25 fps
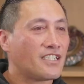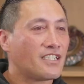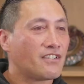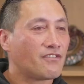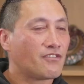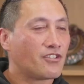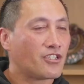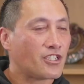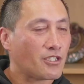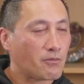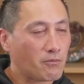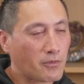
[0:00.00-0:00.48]

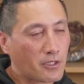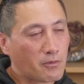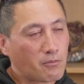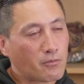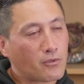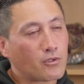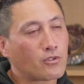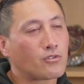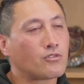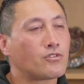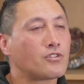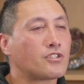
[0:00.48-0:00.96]
If you can be
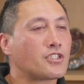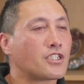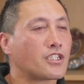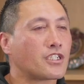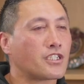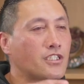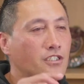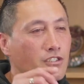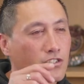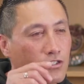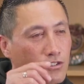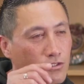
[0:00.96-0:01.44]
put on
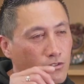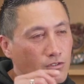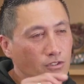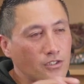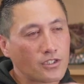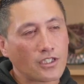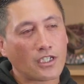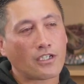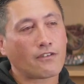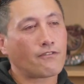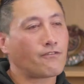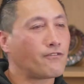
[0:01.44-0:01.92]
ticket to
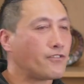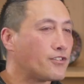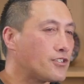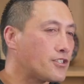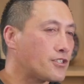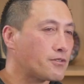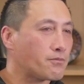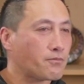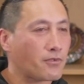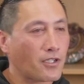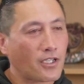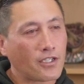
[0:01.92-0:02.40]
yourself
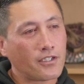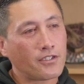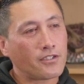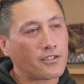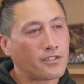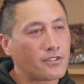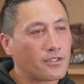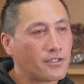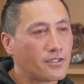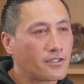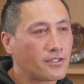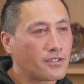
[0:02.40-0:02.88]
first, bro,
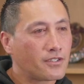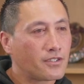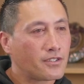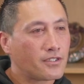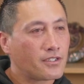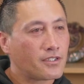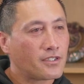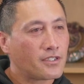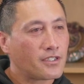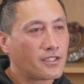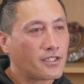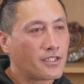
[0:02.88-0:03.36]

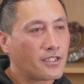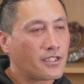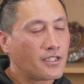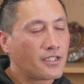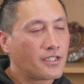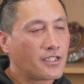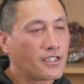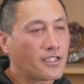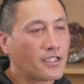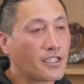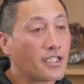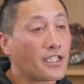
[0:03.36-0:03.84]

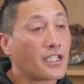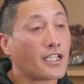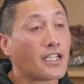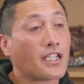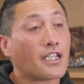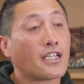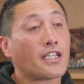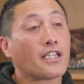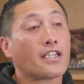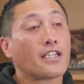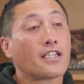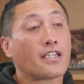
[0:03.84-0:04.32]
then
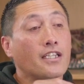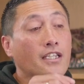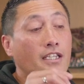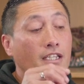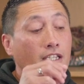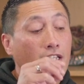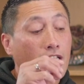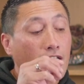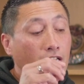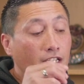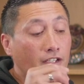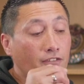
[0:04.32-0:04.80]

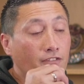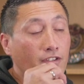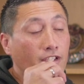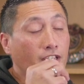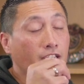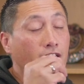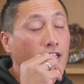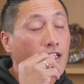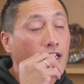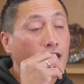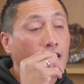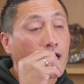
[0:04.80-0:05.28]

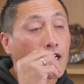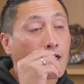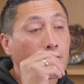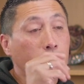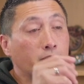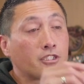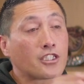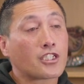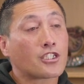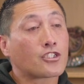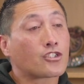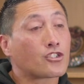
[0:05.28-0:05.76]
everything that
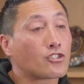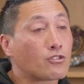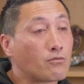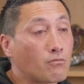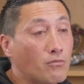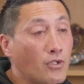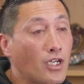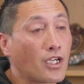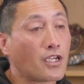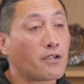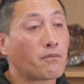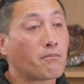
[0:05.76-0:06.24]
comes out your
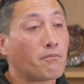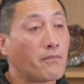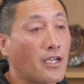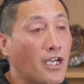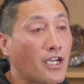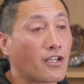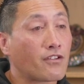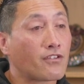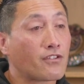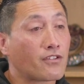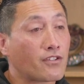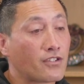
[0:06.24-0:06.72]

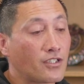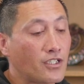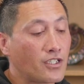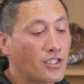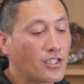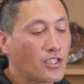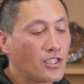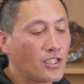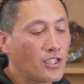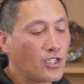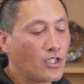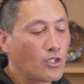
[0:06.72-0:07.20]
mouth
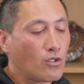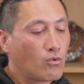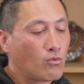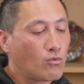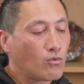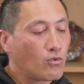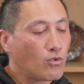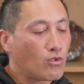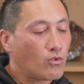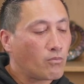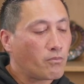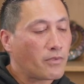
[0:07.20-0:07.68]

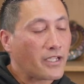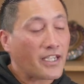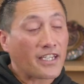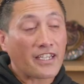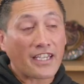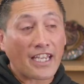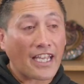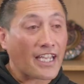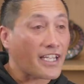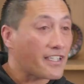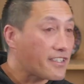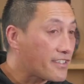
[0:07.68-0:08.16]
will be
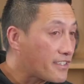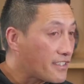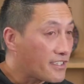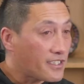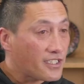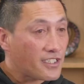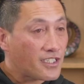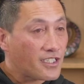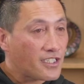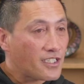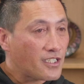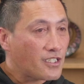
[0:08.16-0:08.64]
that,
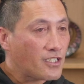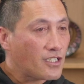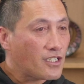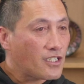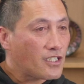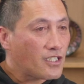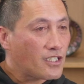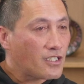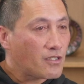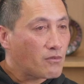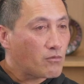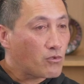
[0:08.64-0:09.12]

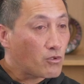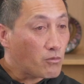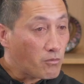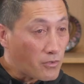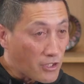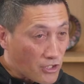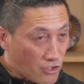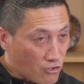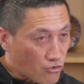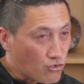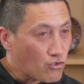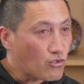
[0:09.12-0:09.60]
will
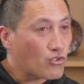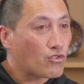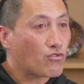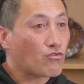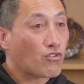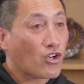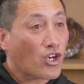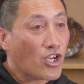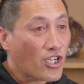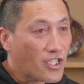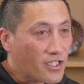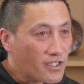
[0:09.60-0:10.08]
be true and
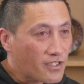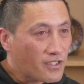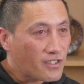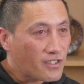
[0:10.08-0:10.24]
right.